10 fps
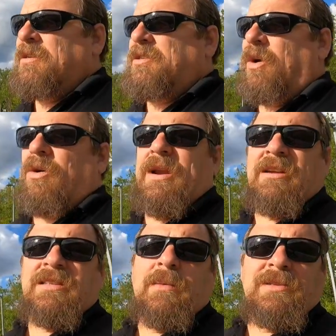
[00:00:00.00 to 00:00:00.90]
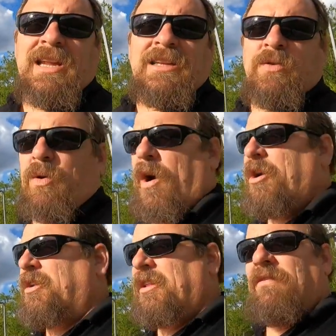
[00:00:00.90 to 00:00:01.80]
So now some states
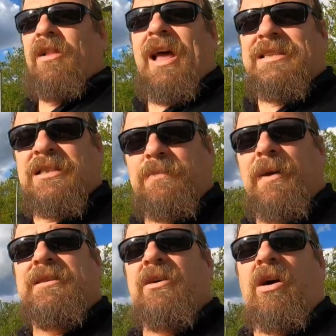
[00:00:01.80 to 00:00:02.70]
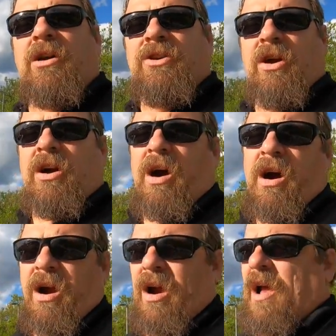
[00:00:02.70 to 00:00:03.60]
require you to leave the license plates on your
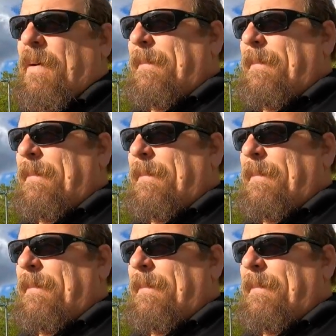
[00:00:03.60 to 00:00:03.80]
car.